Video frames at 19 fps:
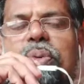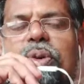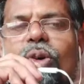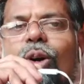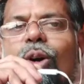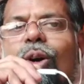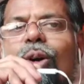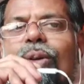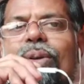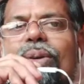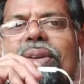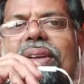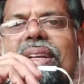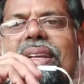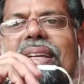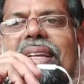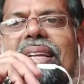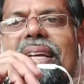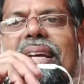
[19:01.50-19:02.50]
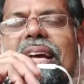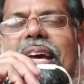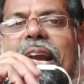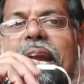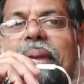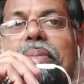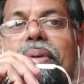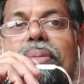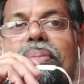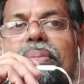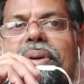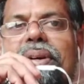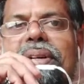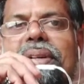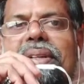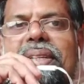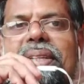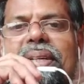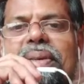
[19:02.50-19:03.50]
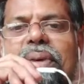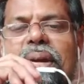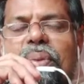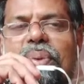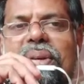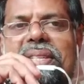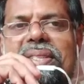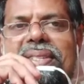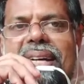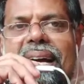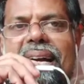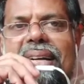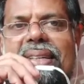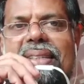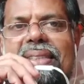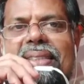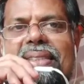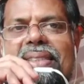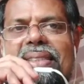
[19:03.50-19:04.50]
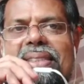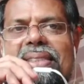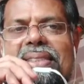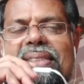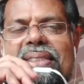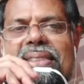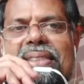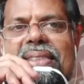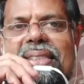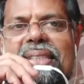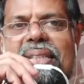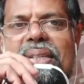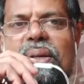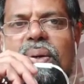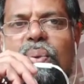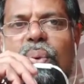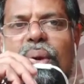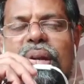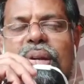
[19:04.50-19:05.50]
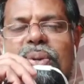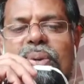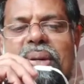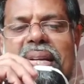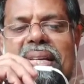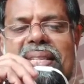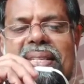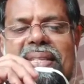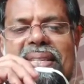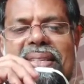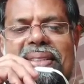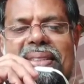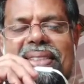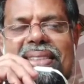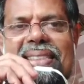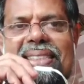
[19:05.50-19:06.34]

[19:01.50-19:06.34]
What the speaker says: you all remember when we started this video lesson.